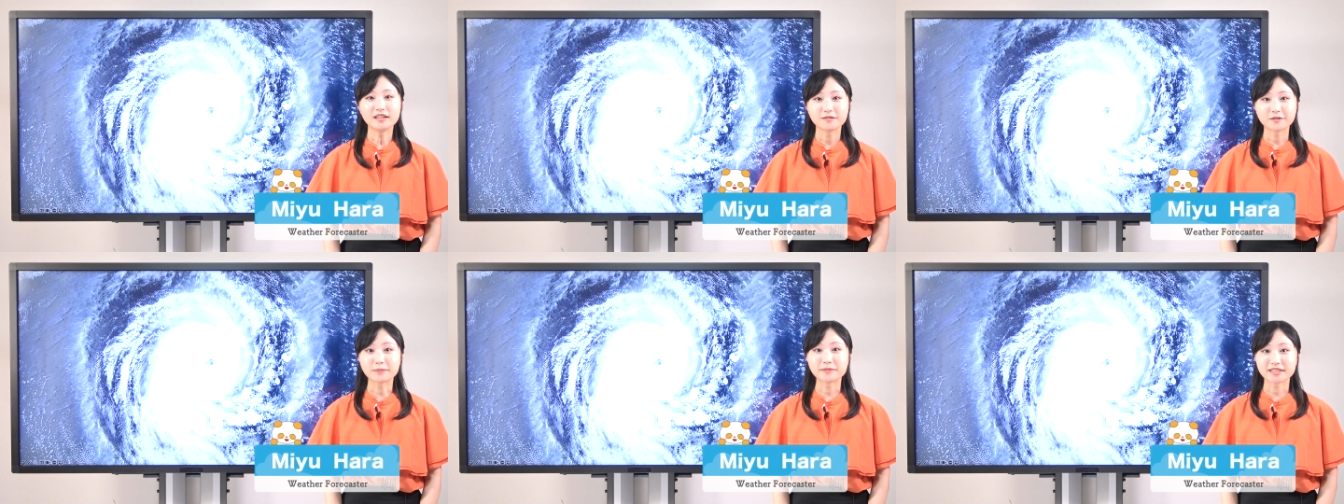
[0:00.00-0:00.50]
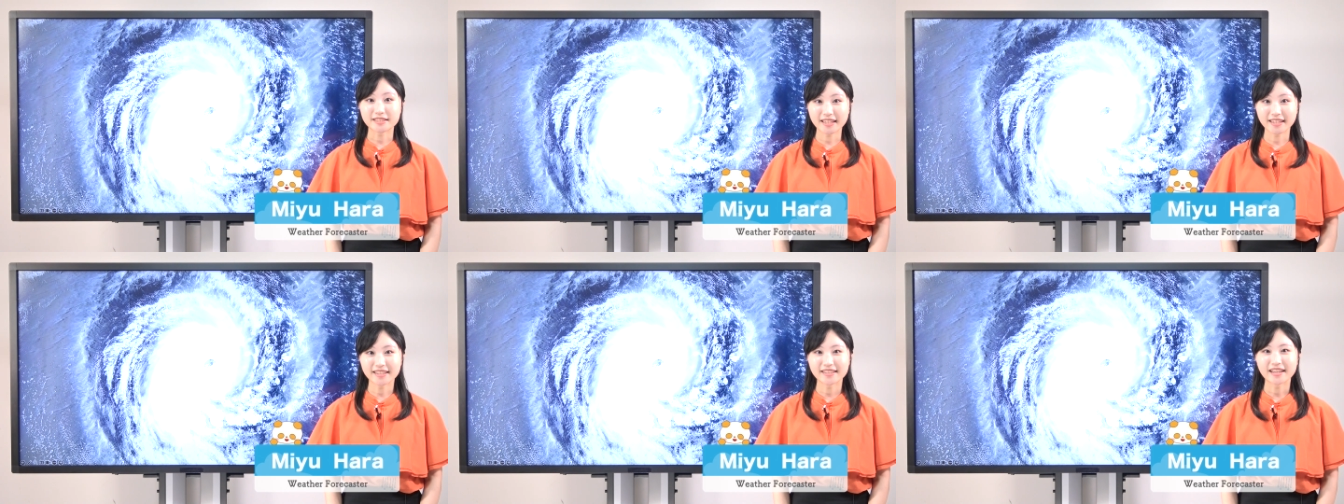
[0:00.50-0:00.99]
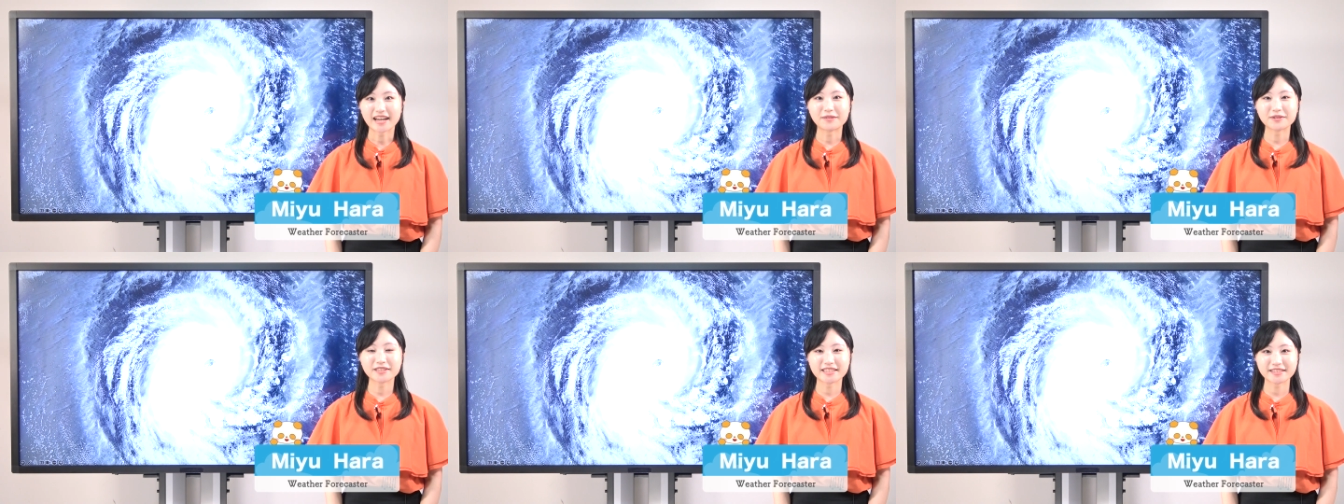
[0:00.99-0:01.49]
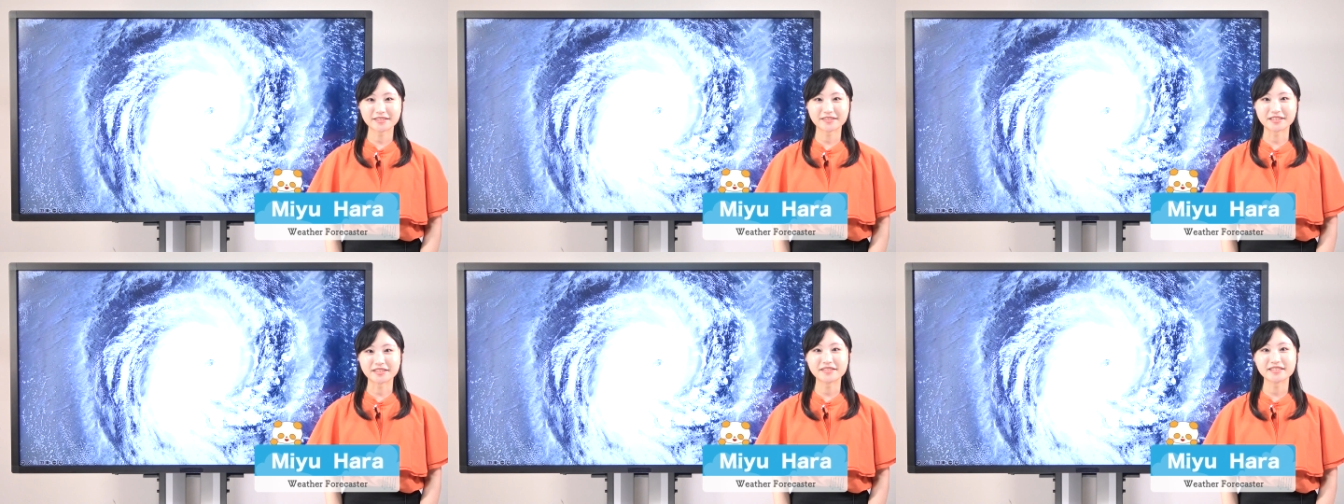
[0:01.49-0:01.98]
From today, I will
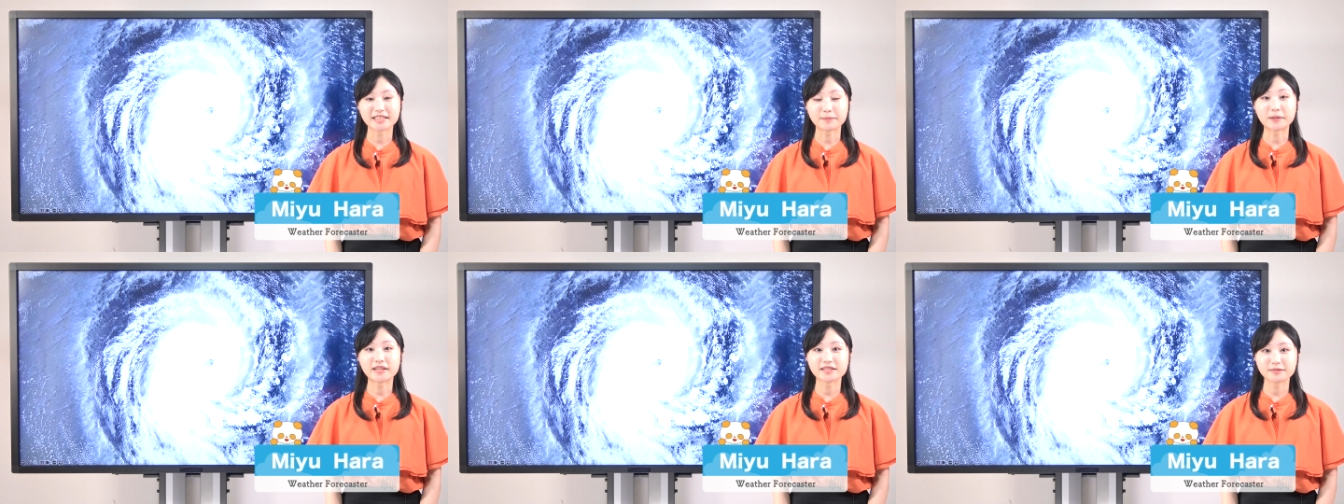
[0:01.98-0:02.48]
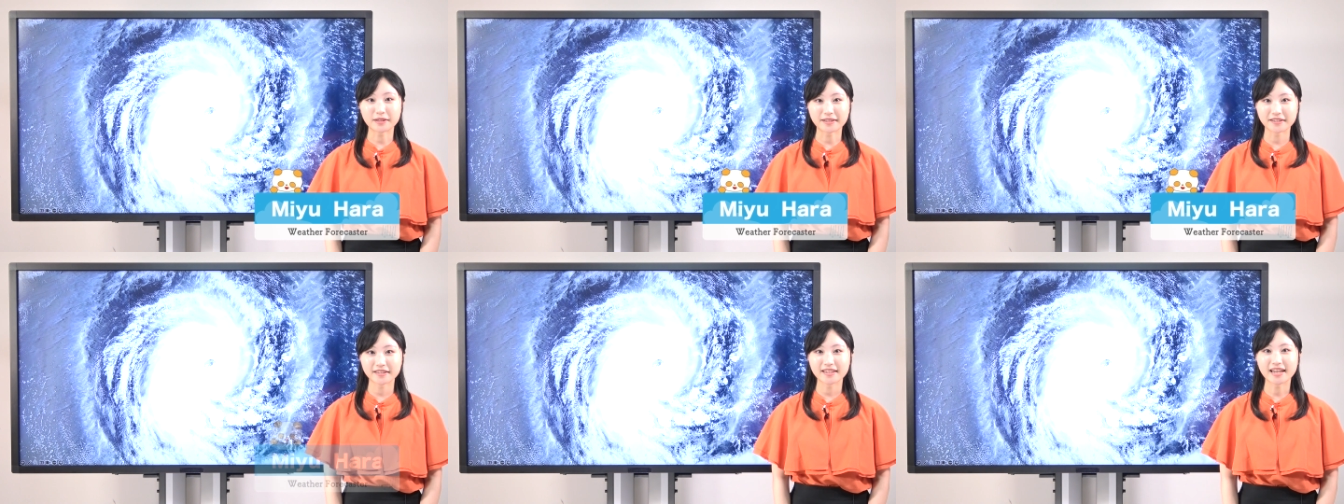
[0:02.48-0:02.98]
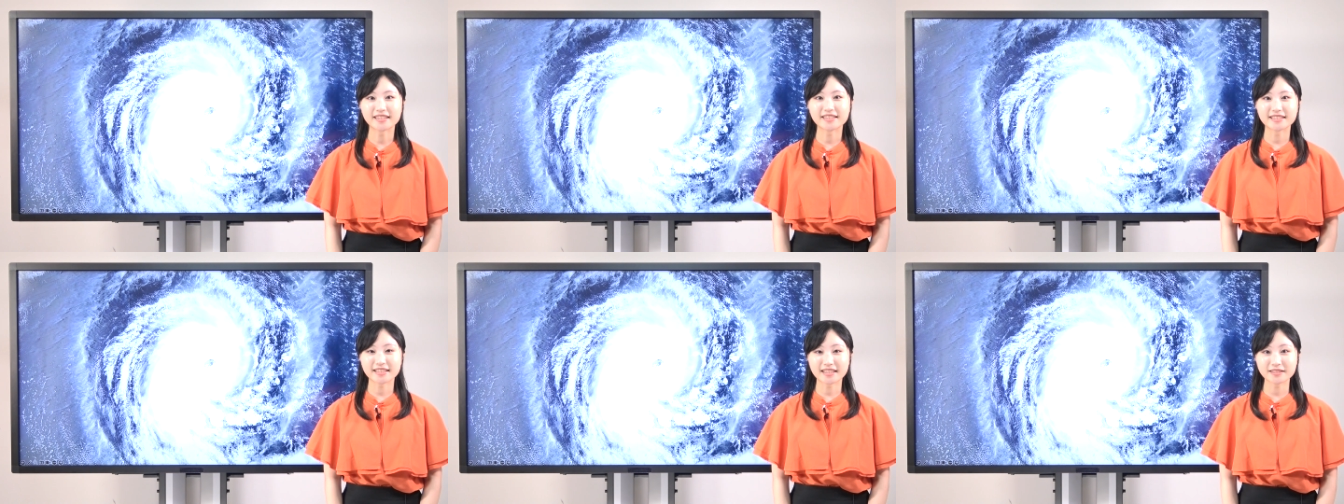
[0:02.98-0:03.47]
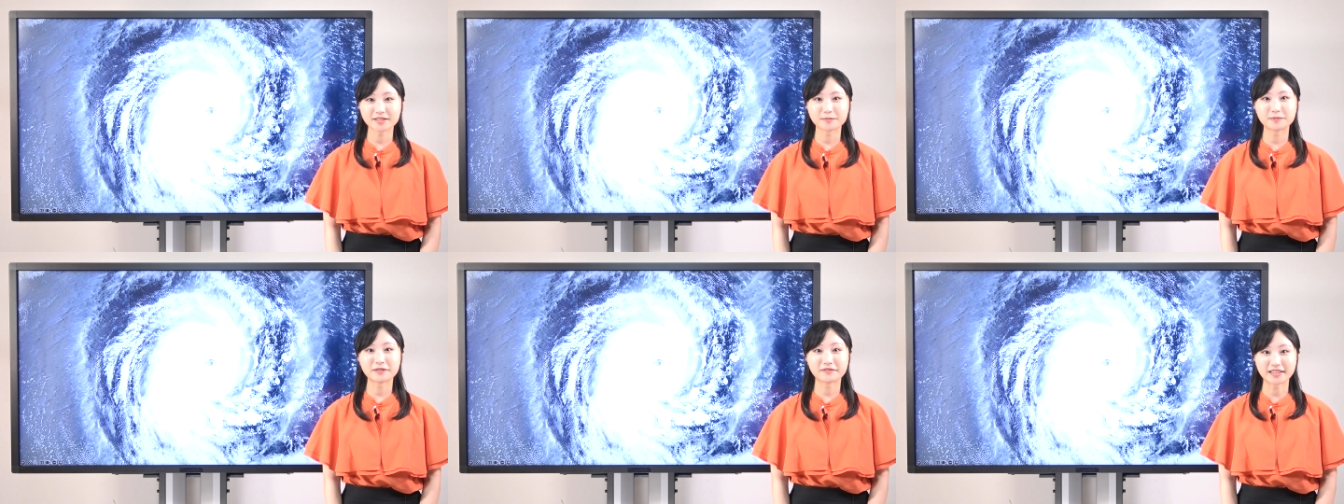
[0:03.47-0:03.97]
introduce Japan's weather and disaster
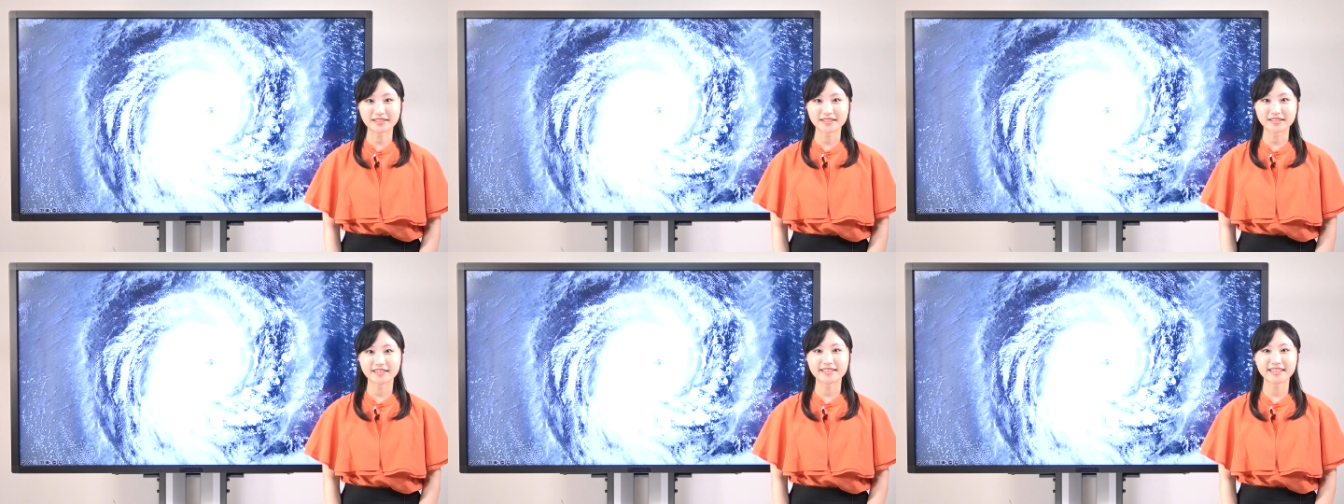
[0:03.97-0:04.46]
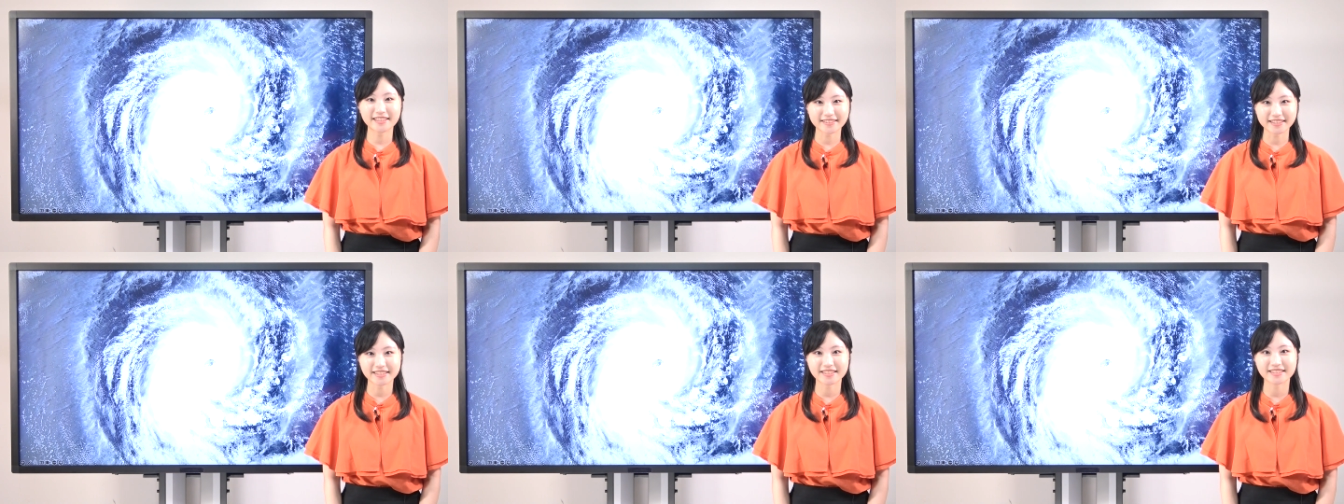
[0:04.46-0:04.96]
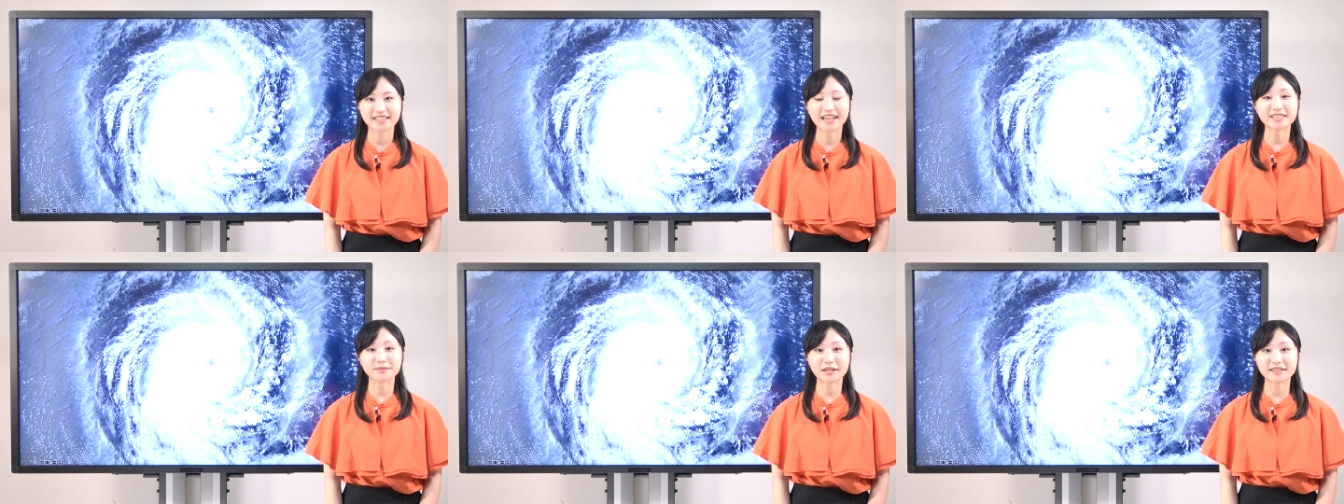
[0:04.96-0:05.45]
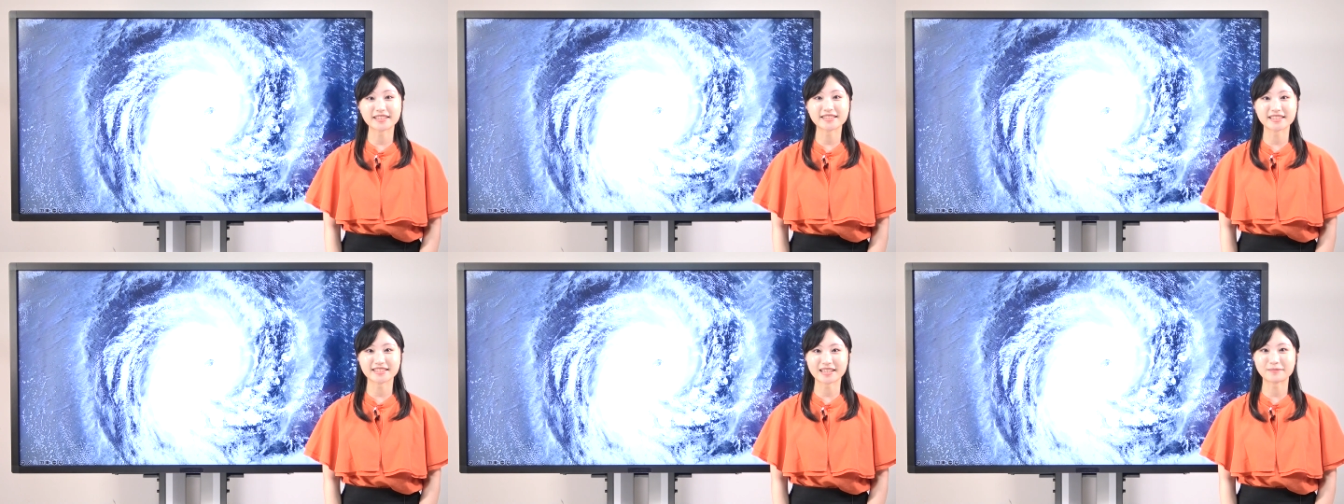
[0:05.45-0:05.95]
prevention in English, as well as
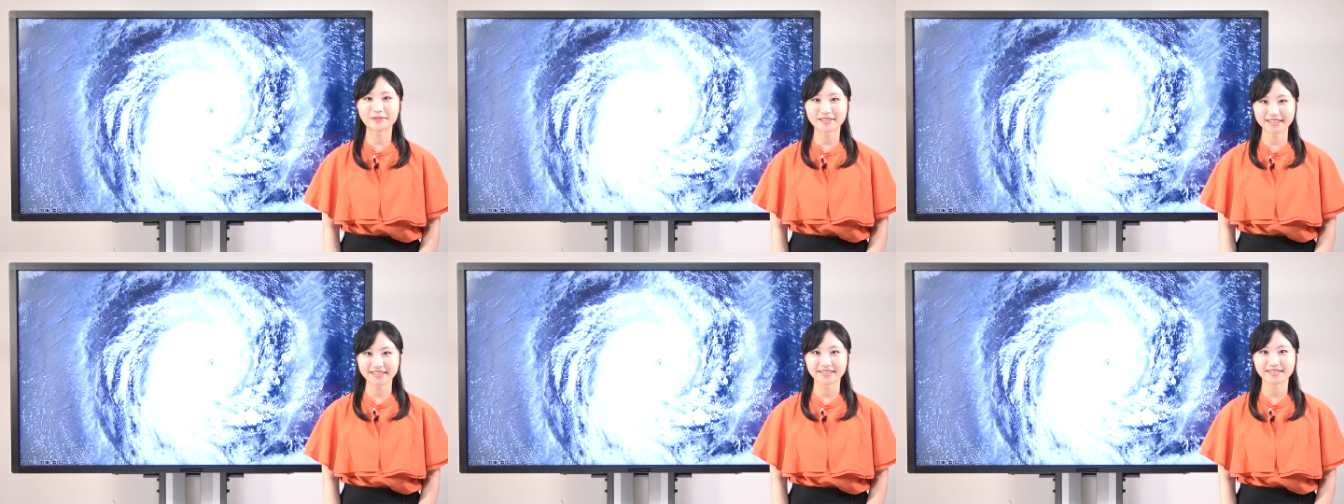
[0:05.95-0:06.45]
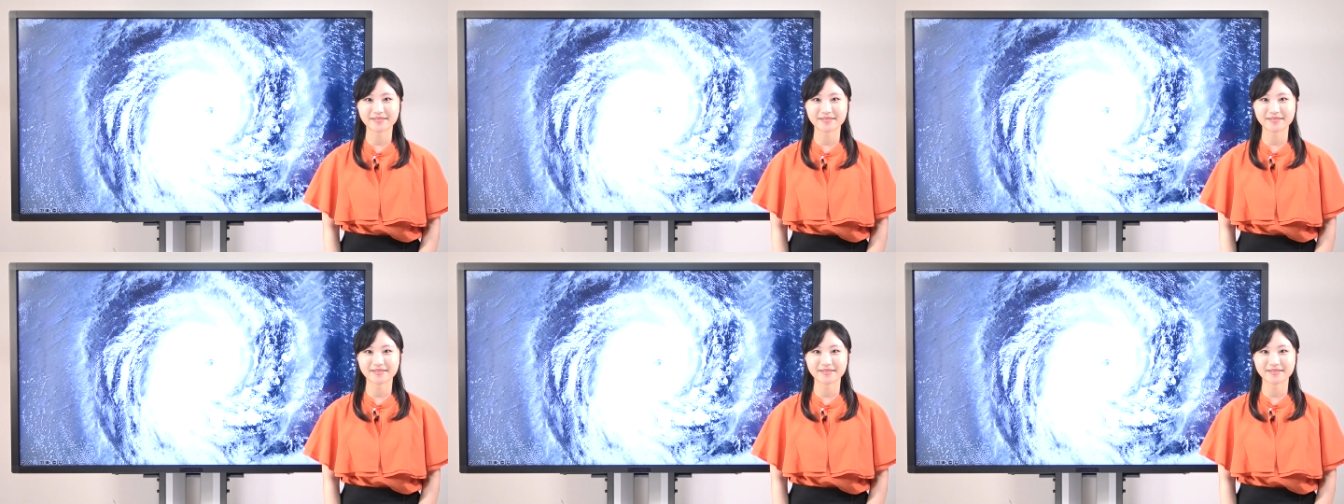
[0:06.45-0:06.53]
in Japanese.